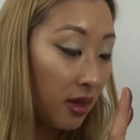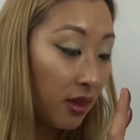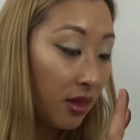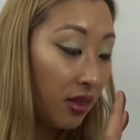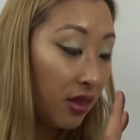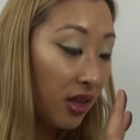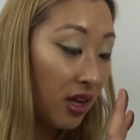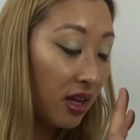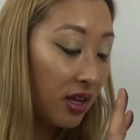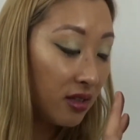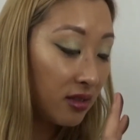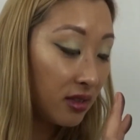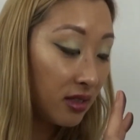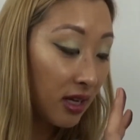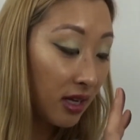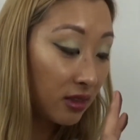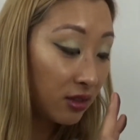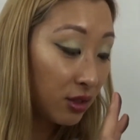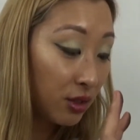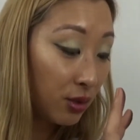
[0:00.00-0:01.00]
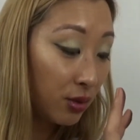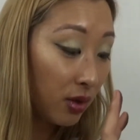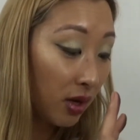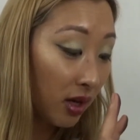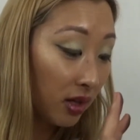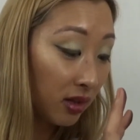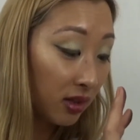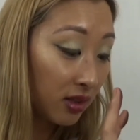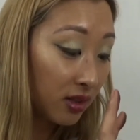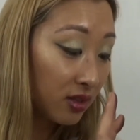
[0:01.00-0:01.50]
these next two
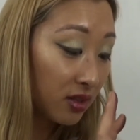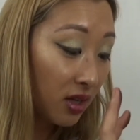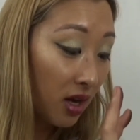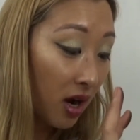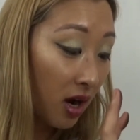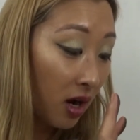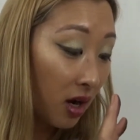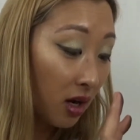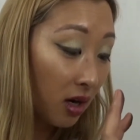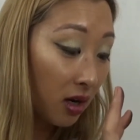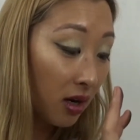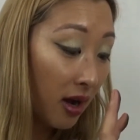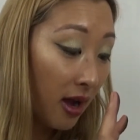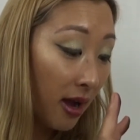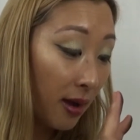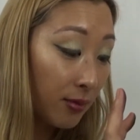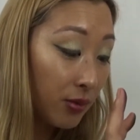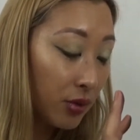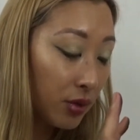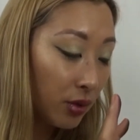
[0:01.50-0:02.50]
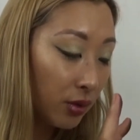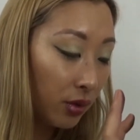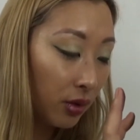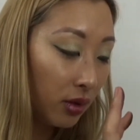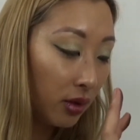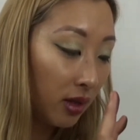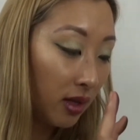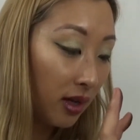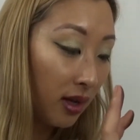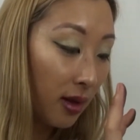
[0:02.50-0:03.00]
colors are
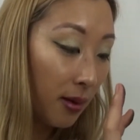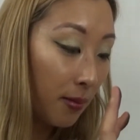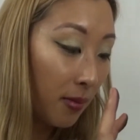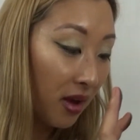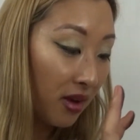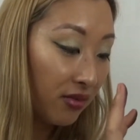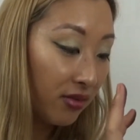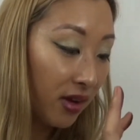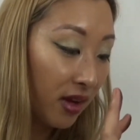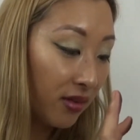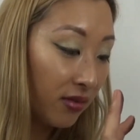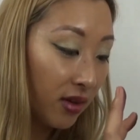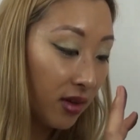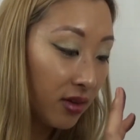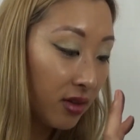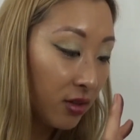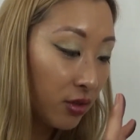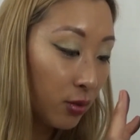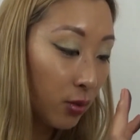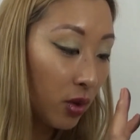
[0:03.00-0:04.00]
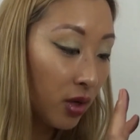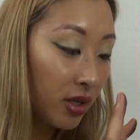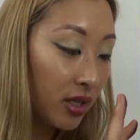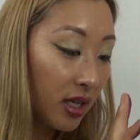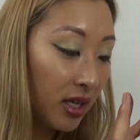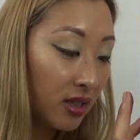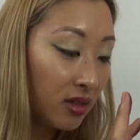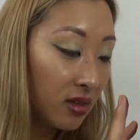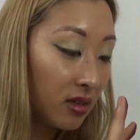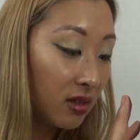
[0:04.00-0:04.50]
absolutely my favorite. This one
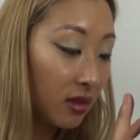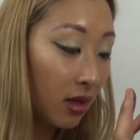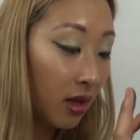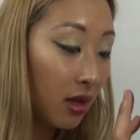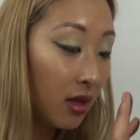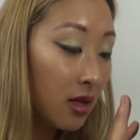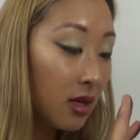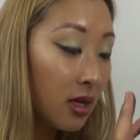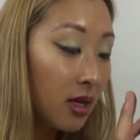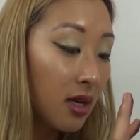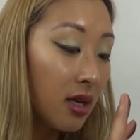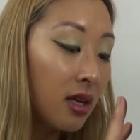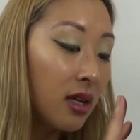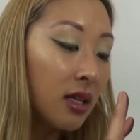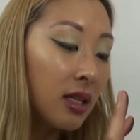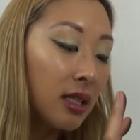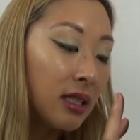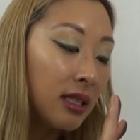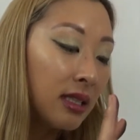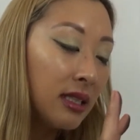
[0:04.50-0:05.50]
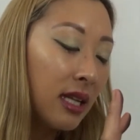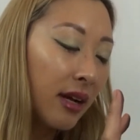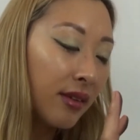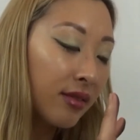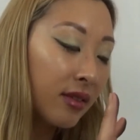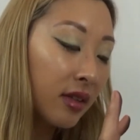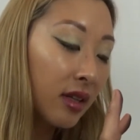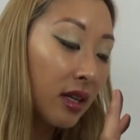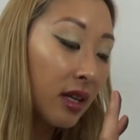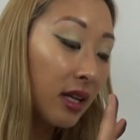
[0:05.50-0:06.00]
is
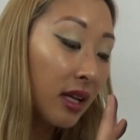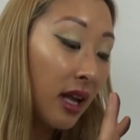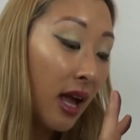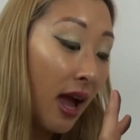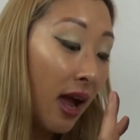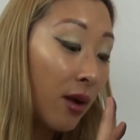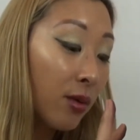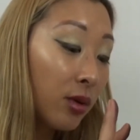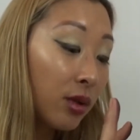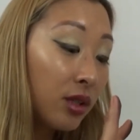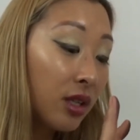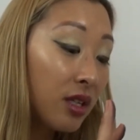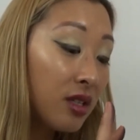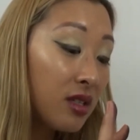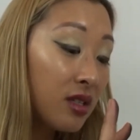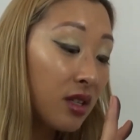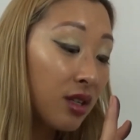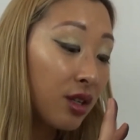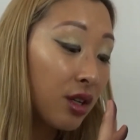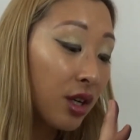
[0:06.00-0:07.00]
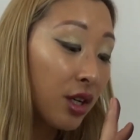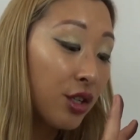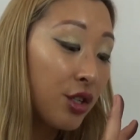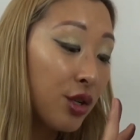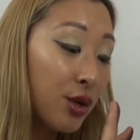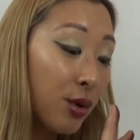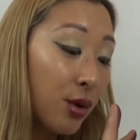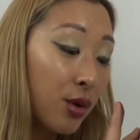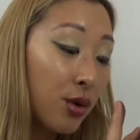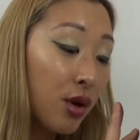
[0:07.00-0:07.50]
definitely, I would consider a
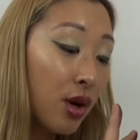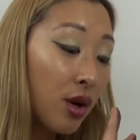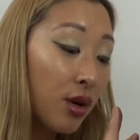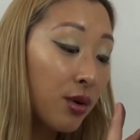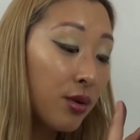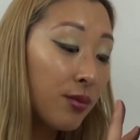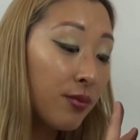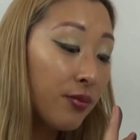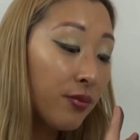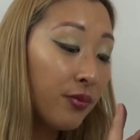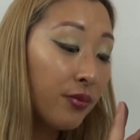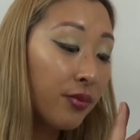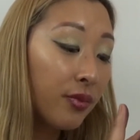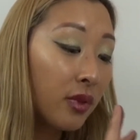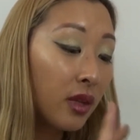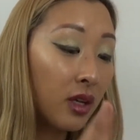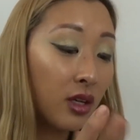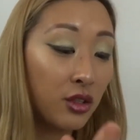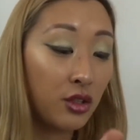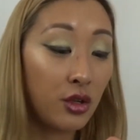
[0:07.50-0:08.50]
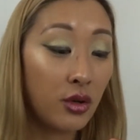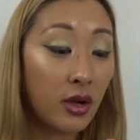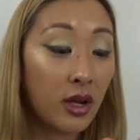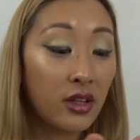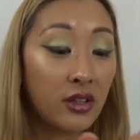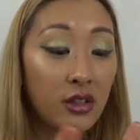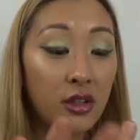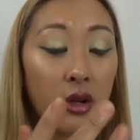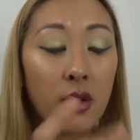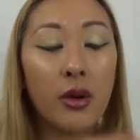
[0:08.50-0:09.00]
duochrome because you
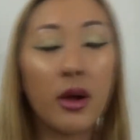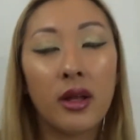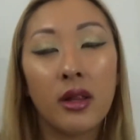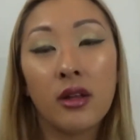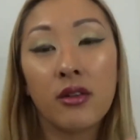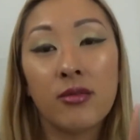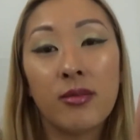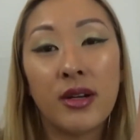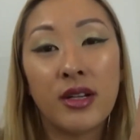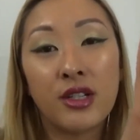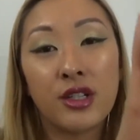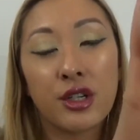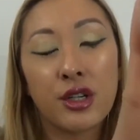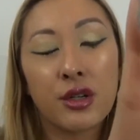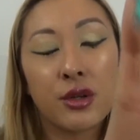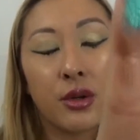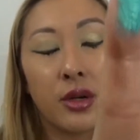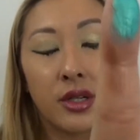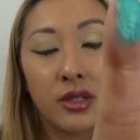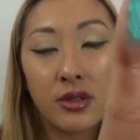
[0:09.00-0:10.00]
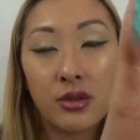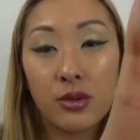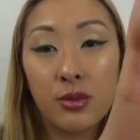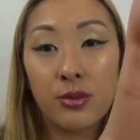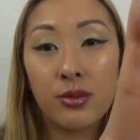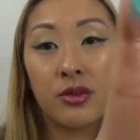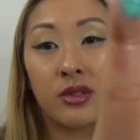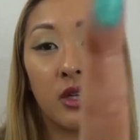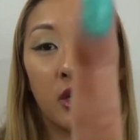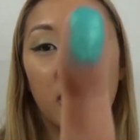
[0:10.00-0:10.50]
guys know I love my turquoise.
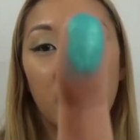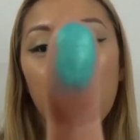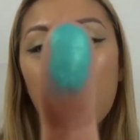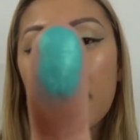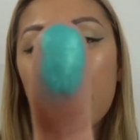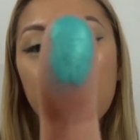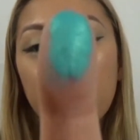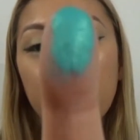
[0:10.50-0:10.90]
Oops, sorry.